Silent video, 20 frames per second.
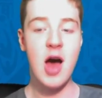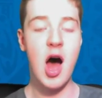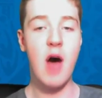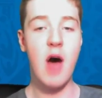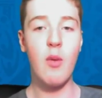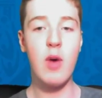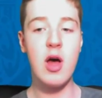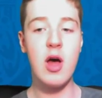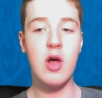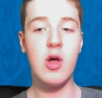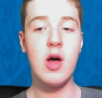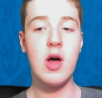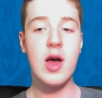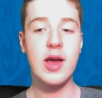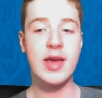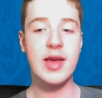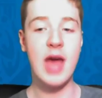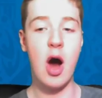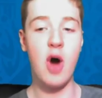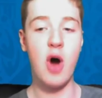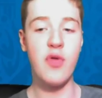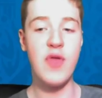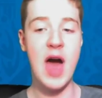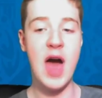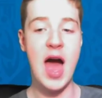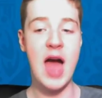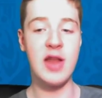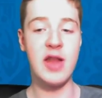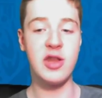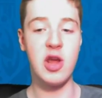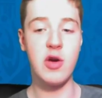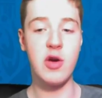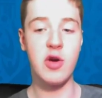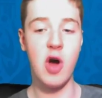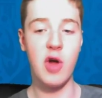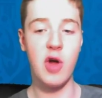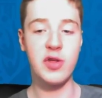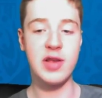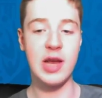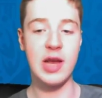I will get on that and do
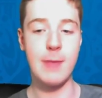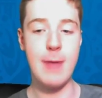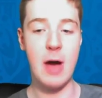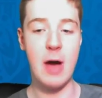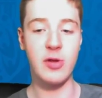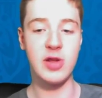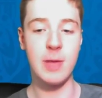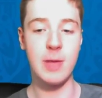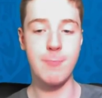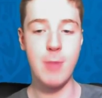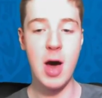content about it.